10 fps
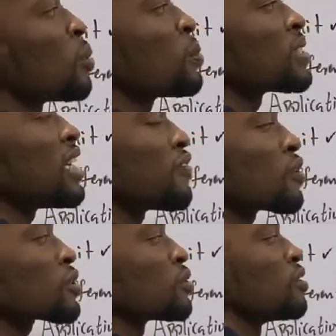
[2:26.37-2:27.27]
composite
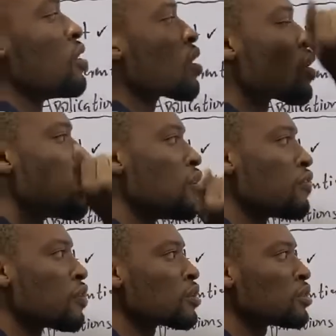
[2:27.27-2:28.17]
function or
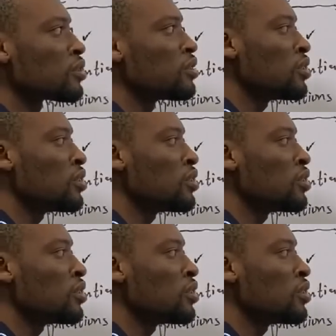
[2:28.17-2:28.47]
function